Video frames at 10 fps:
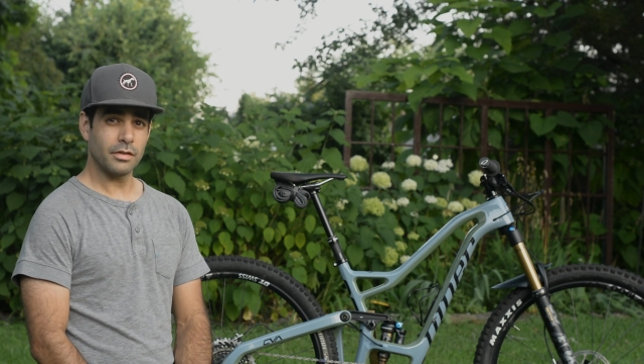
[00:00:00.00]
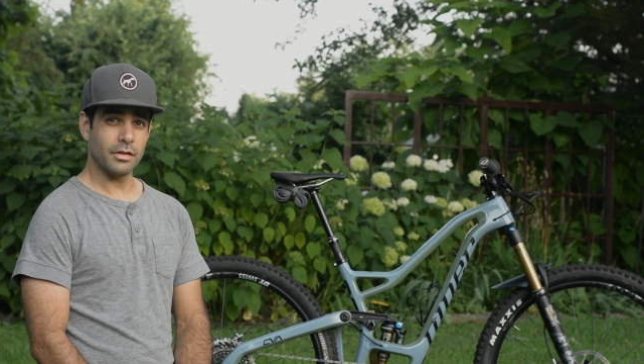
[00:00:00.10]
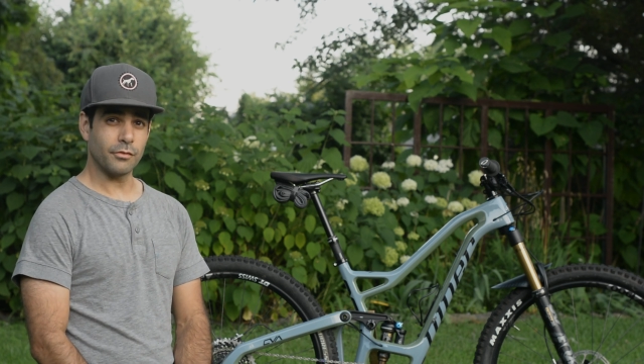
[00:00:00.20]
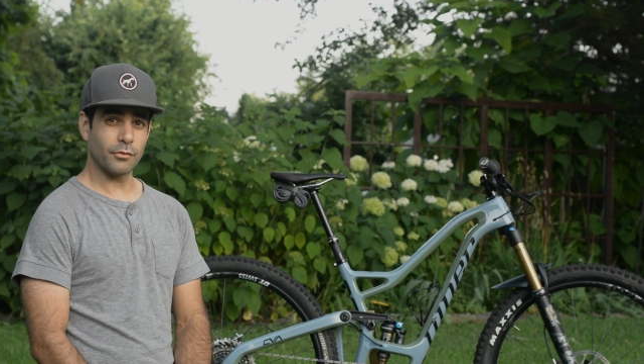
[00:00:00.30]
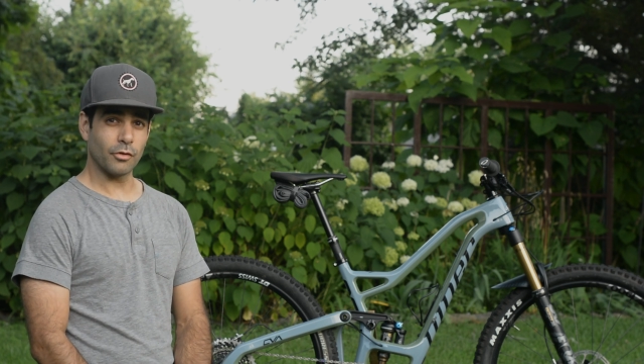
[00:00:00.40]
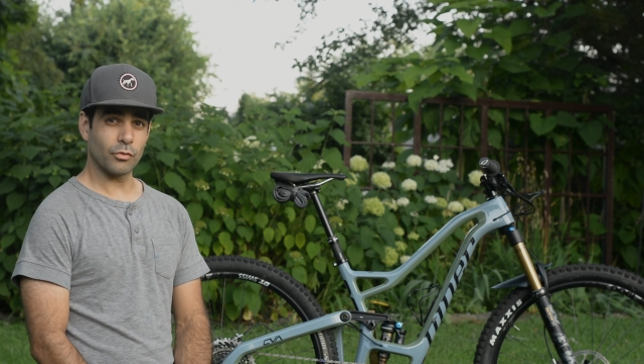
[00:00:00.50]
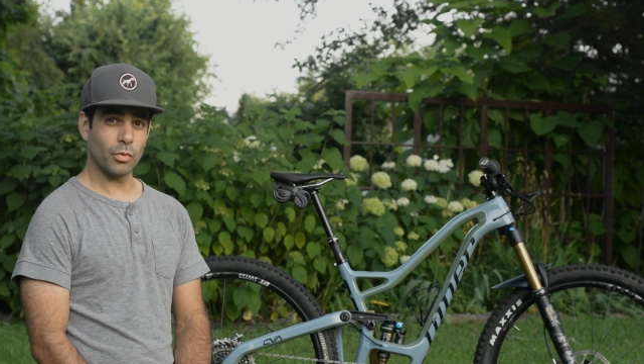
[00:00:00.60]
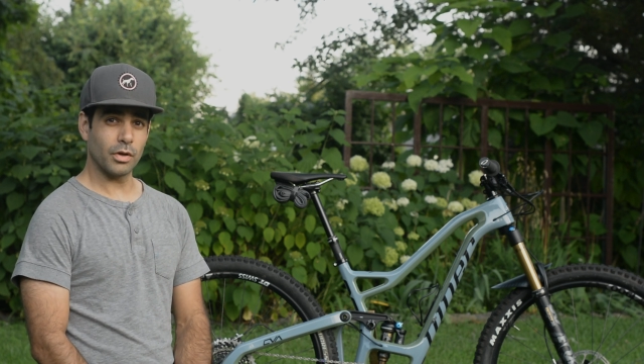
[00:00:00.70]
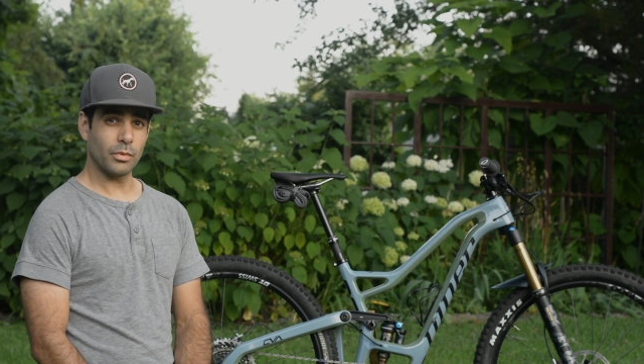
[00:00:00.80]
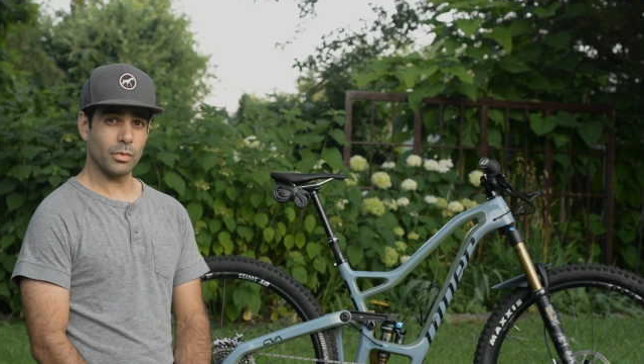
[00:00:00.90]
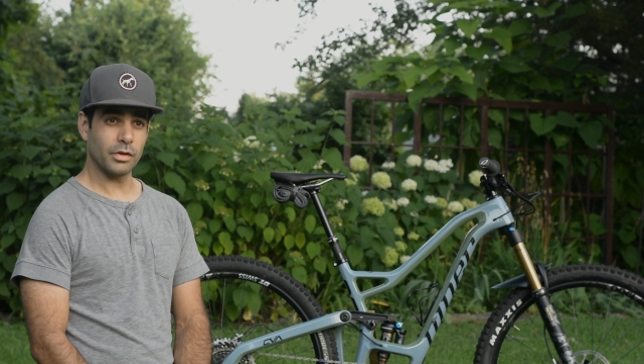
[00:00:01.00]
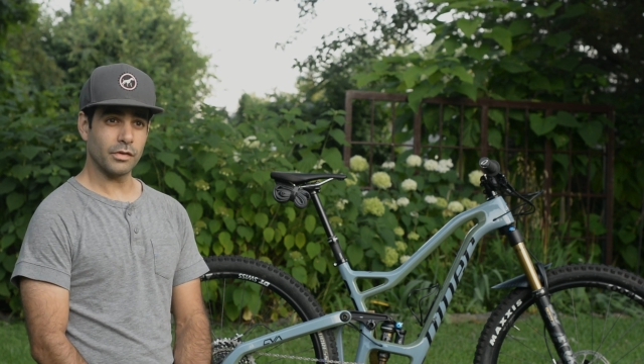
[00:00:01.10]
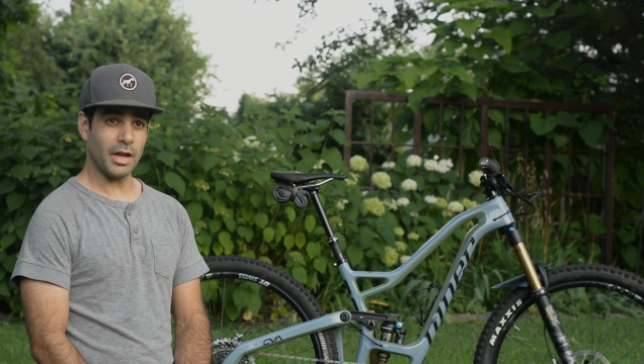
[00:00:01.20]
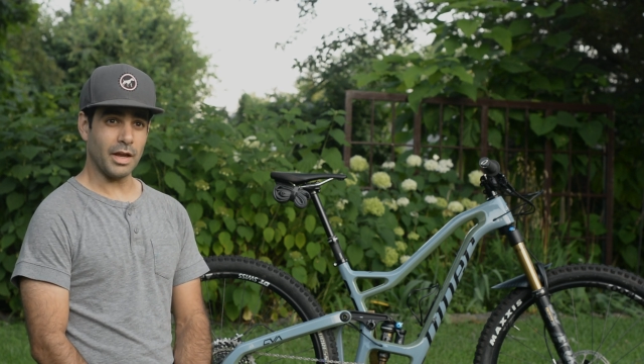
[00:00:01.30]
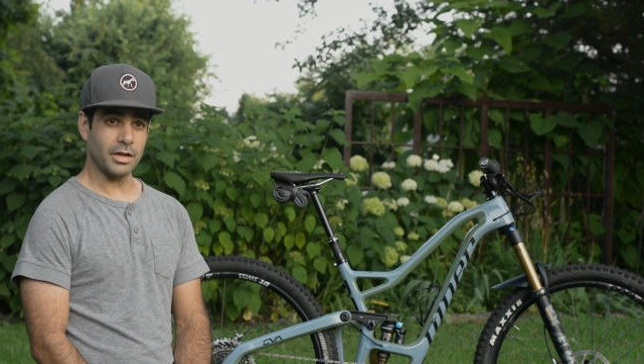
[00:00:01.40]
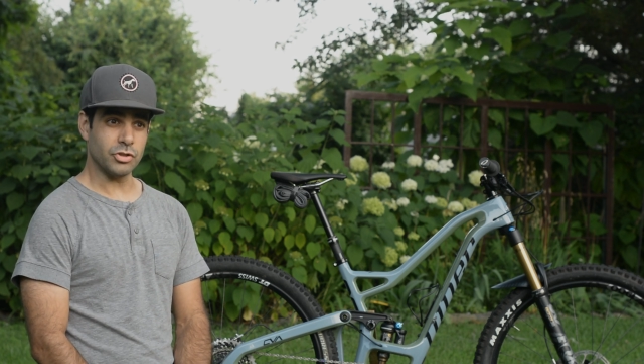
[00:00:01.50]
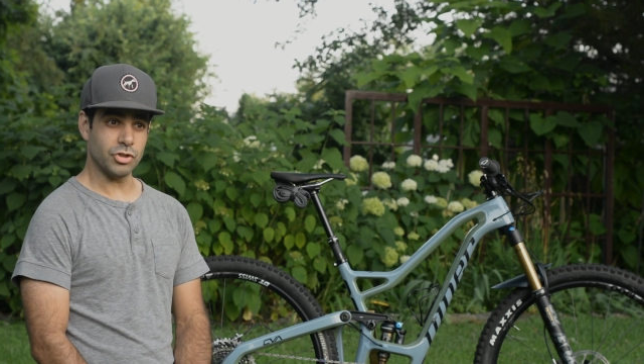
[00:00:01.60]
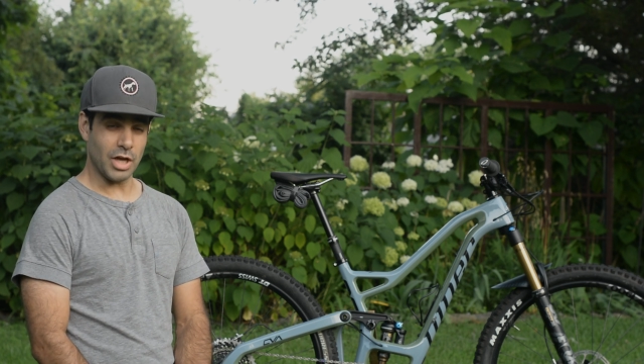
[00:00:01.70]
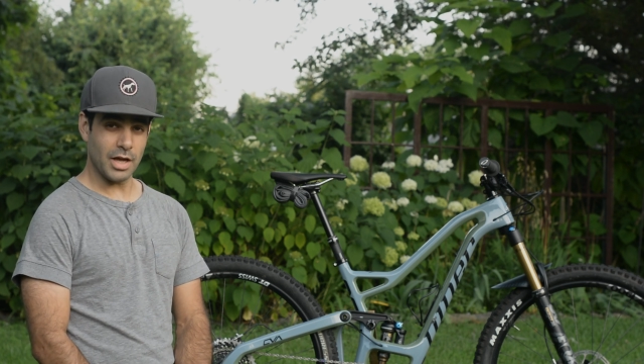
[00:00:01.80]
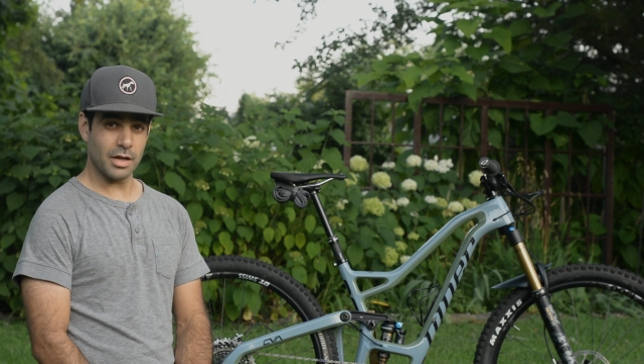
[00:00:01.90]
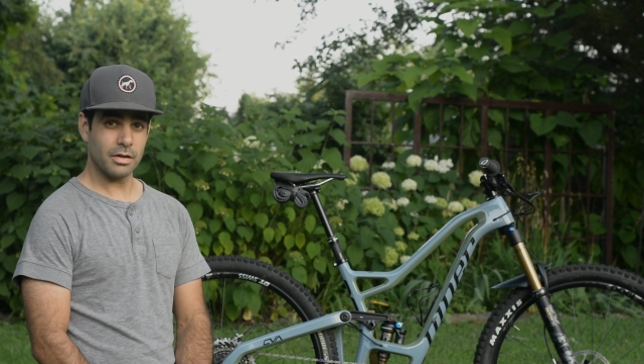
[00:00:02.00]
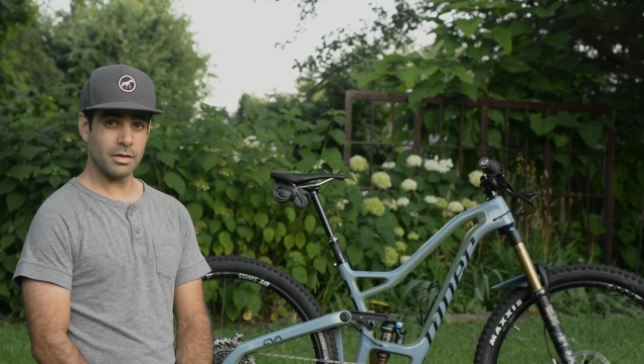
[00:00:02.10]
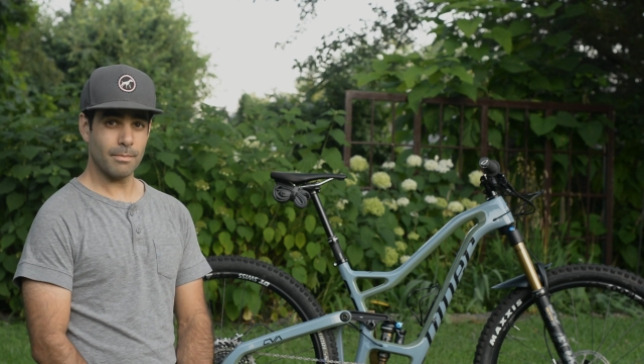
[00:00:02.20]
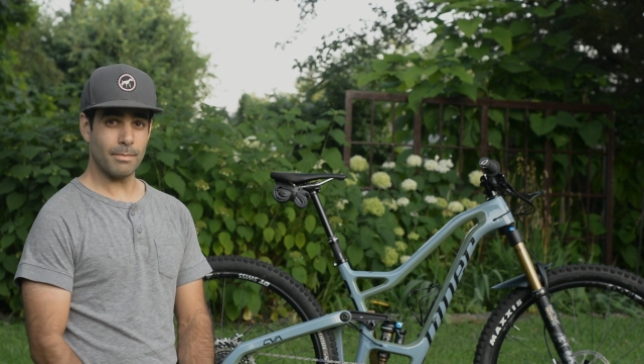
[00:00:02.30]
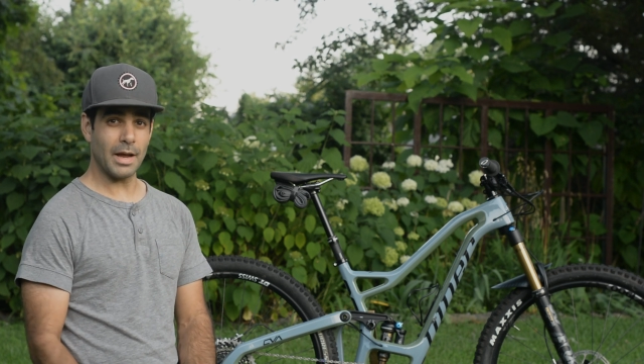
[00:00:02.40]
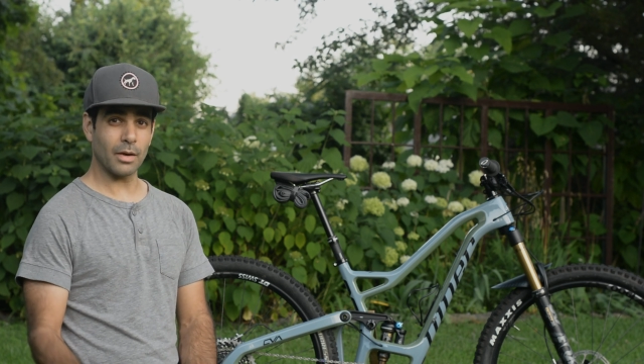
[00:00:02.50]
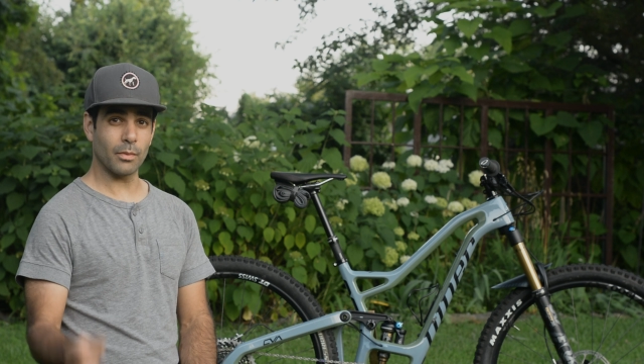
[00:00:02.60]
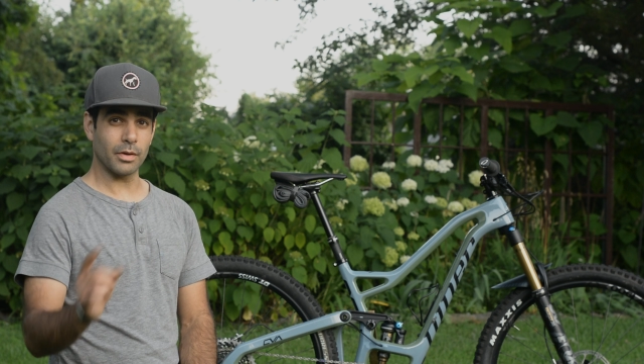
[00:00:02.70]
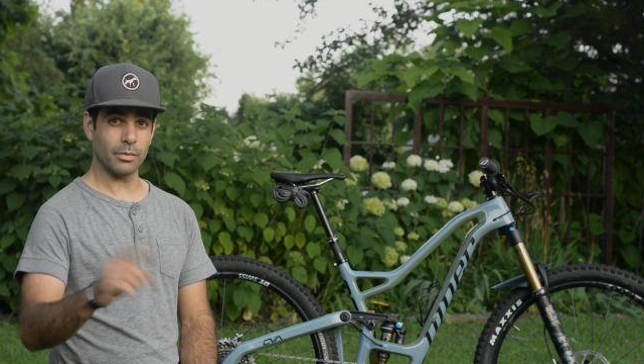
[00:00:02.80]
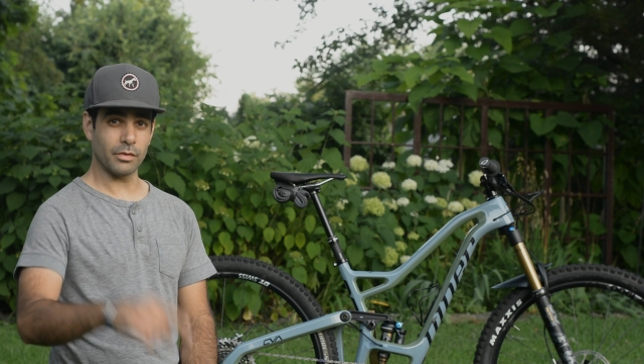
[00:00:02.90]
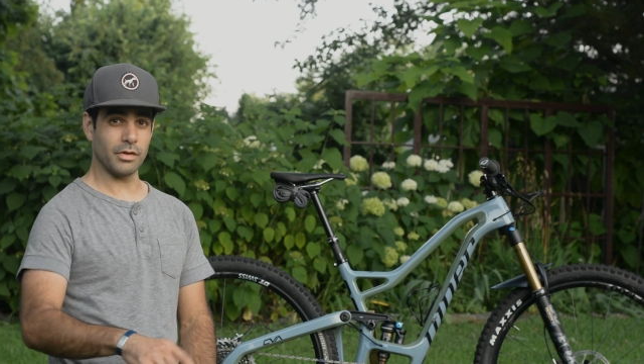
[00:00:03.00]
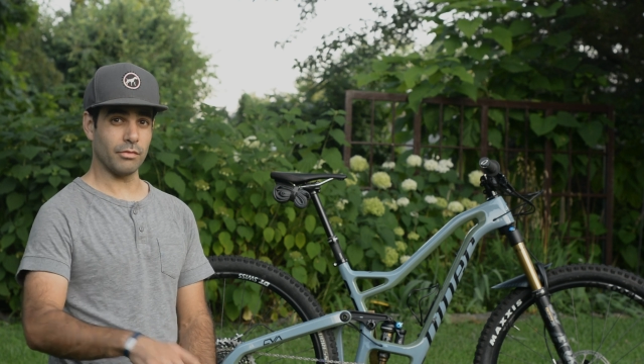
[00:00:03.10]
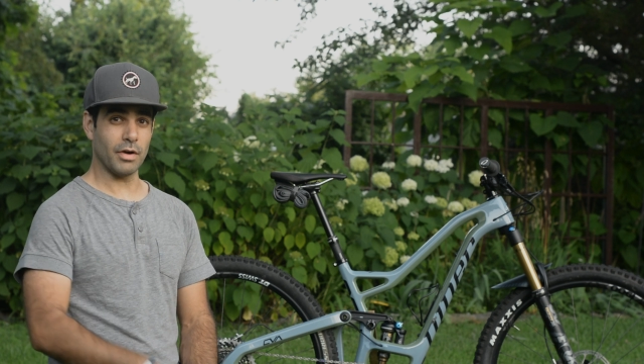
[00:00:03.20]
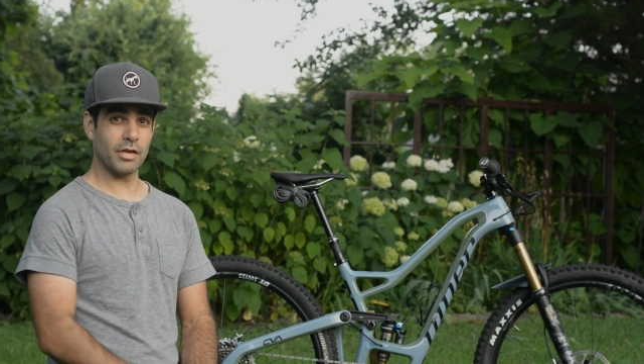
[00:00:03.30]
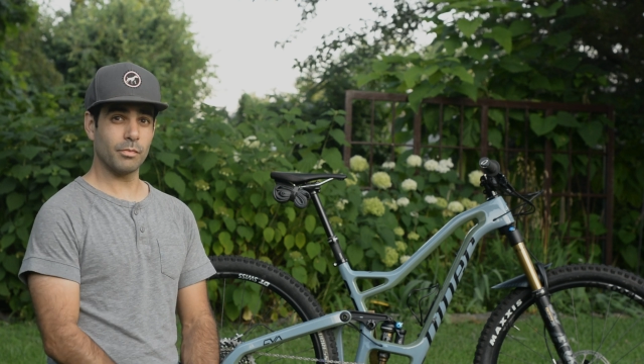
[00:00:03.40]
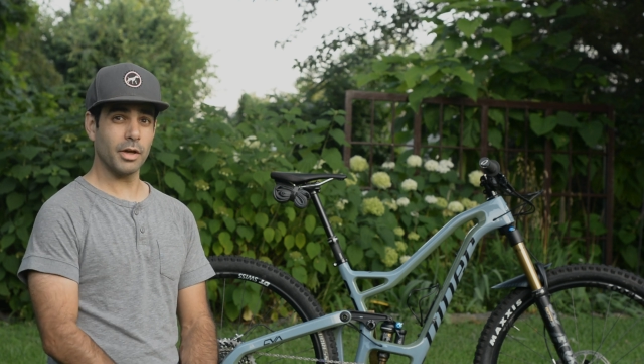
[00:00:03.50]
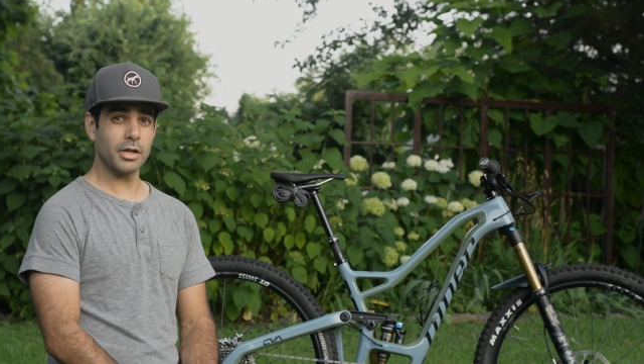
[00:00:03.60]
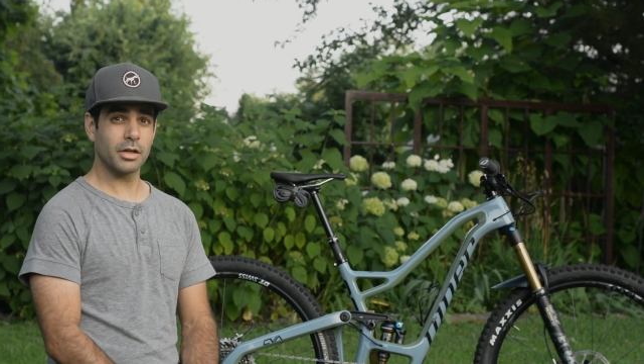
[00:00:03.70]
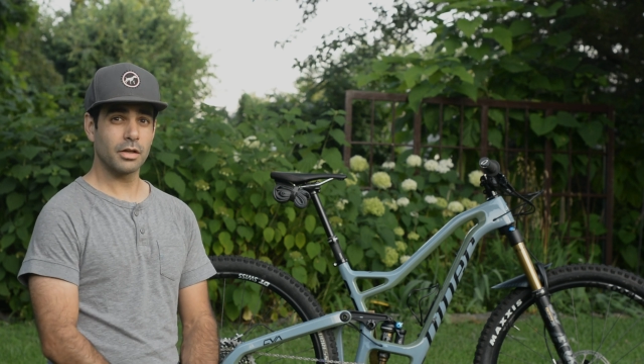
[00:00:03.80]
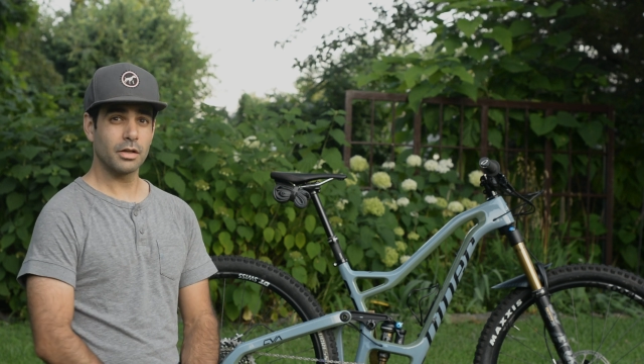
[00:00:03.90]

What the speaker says: The first one was a Jet back when it was the race bike,